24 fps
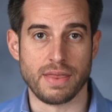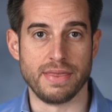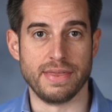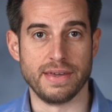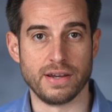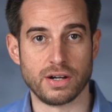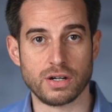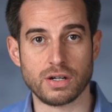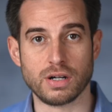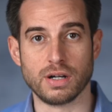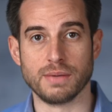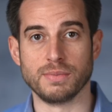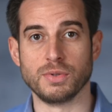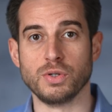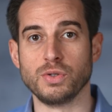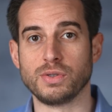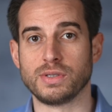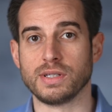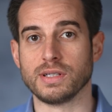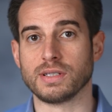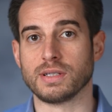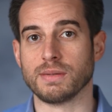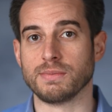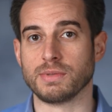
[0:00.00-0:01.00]
Their immune
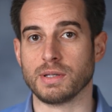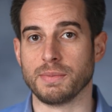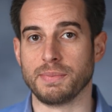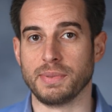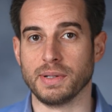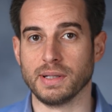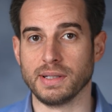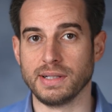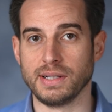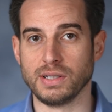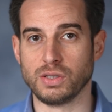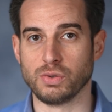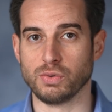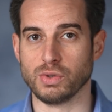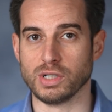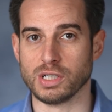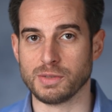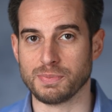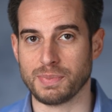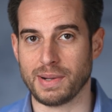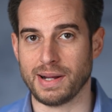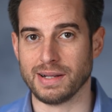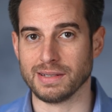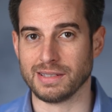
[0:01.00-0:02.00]
system's ability to
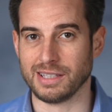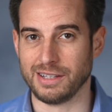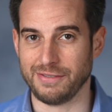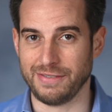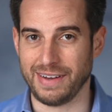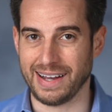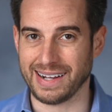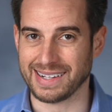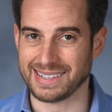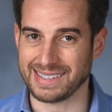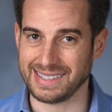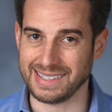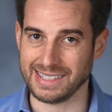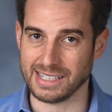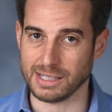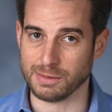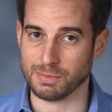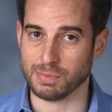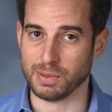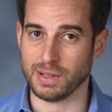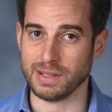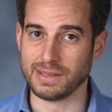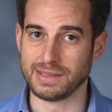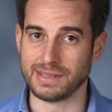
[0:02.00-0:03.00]
respond to the vaccine is
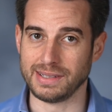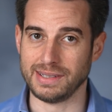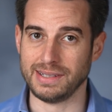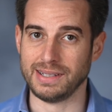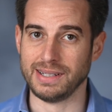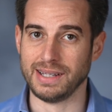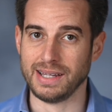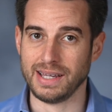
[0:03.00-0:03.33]
blunted